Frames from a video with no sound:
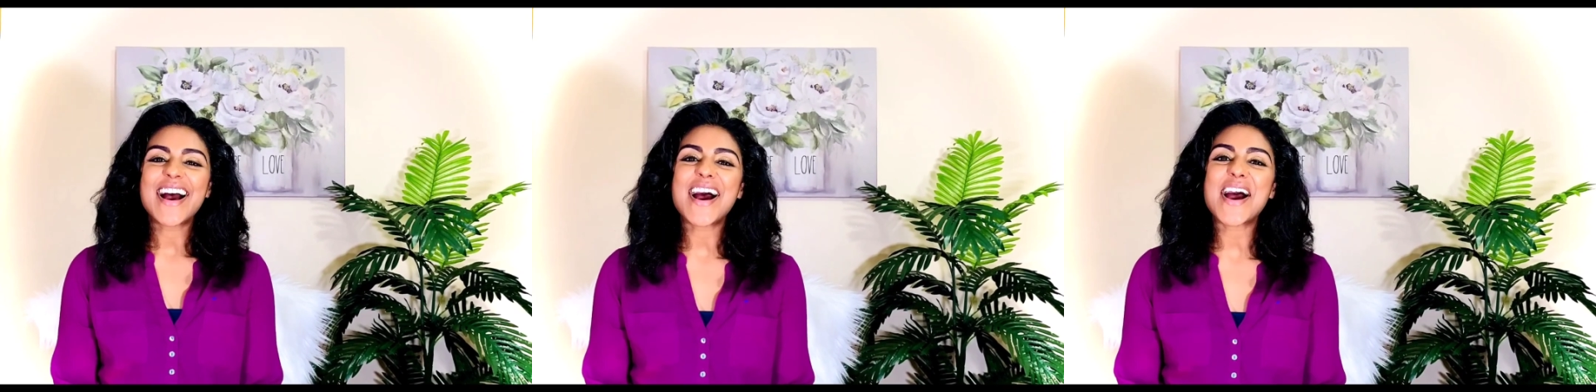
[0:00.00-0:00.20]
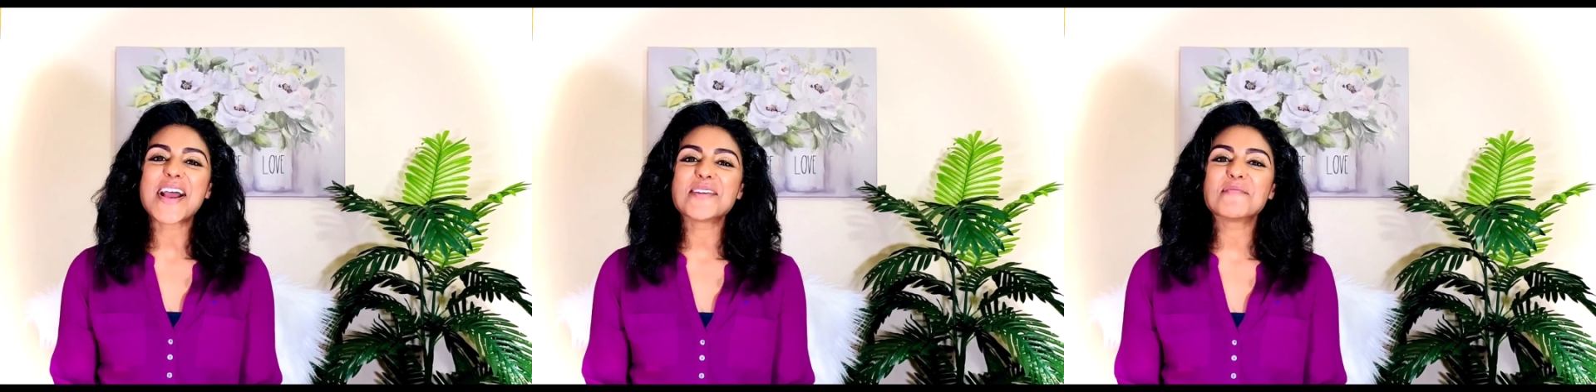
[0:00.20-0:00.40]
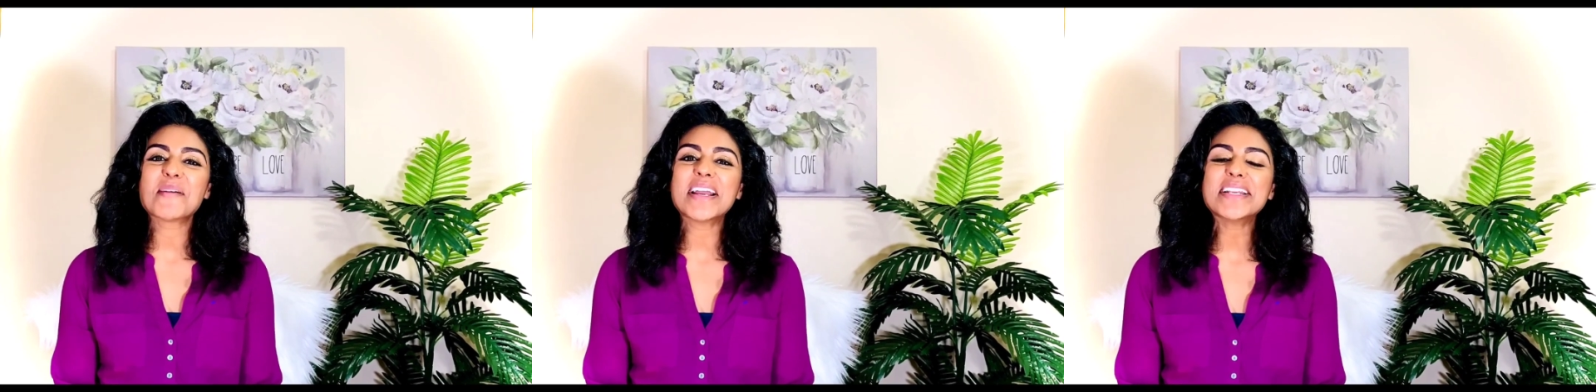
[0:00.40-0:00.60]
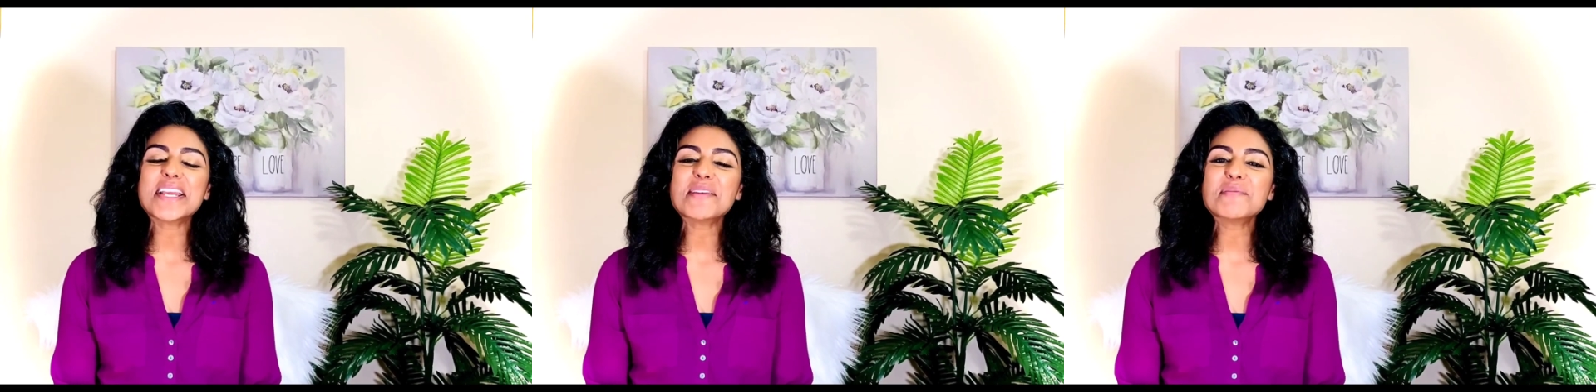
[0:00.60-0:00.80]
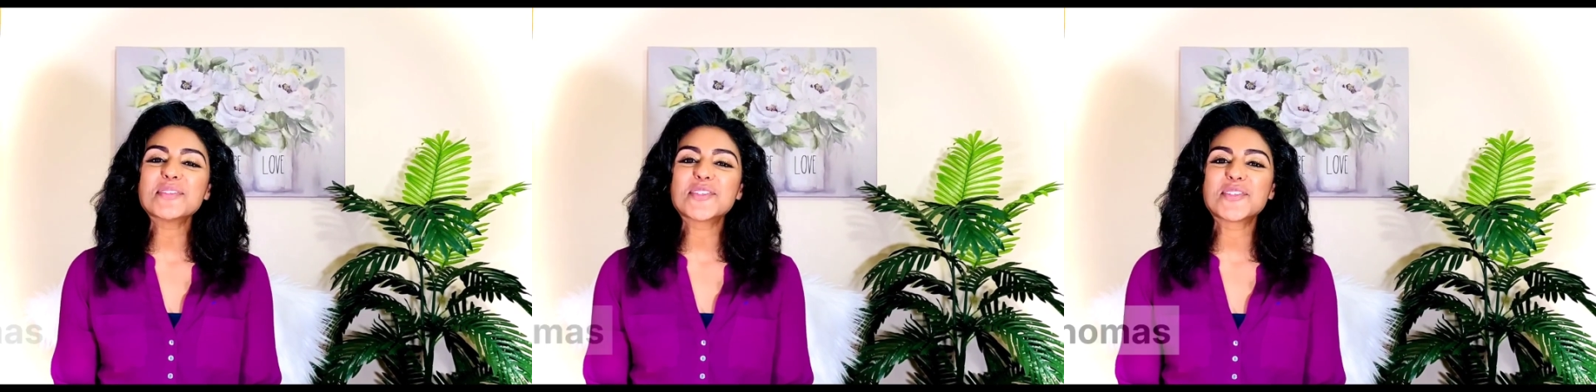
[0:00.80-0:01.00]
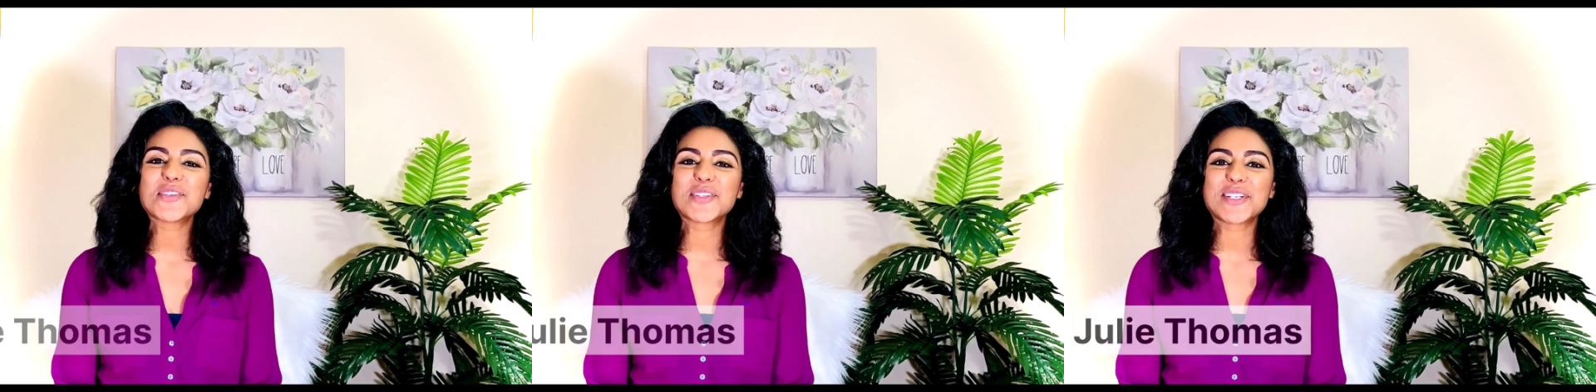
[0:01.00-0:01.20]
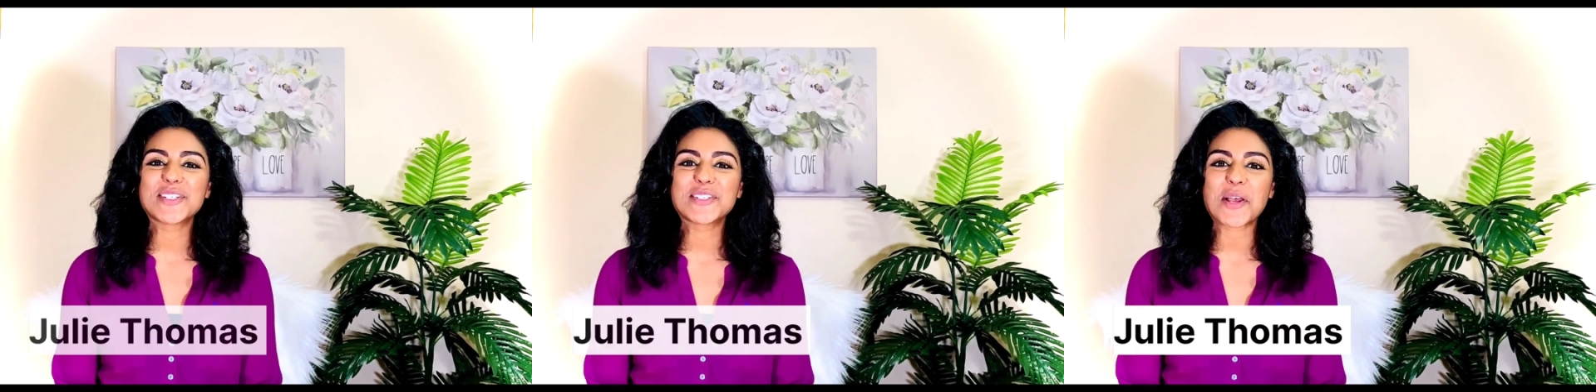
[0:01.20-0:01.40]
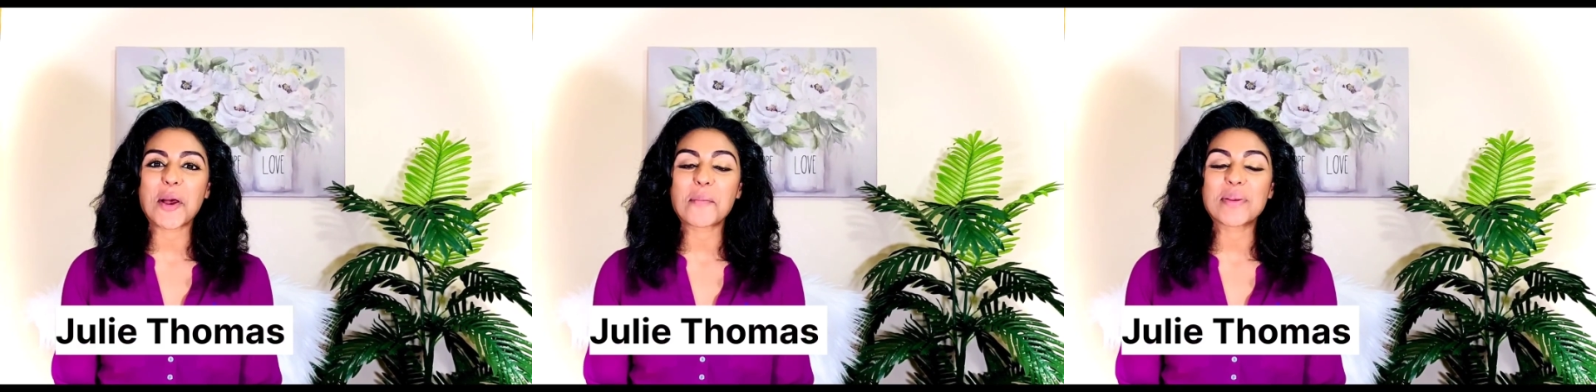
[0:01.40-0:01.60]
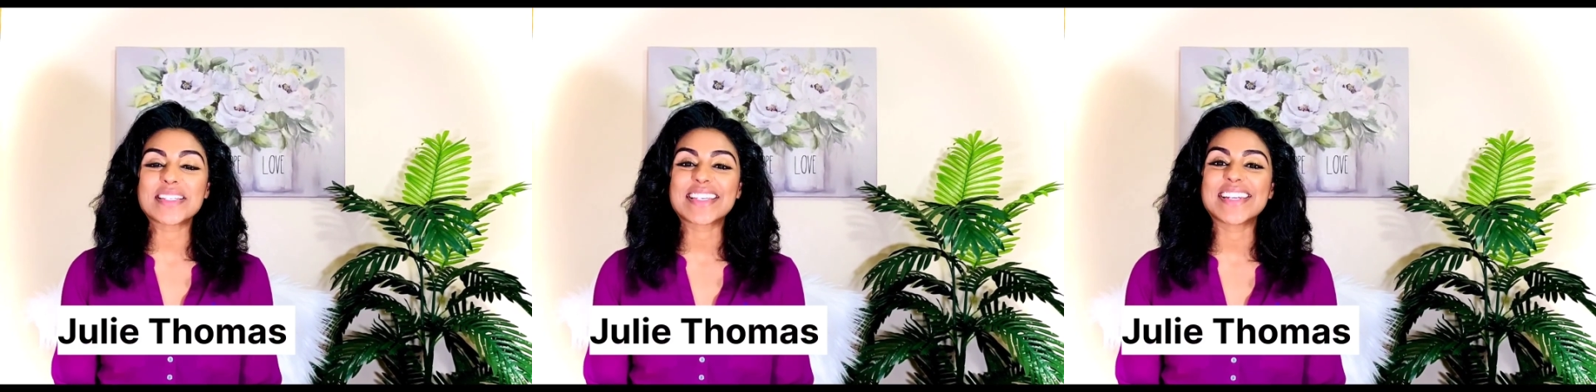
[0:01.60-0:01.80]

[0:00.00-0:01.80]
Hi, my name is K.Thomas,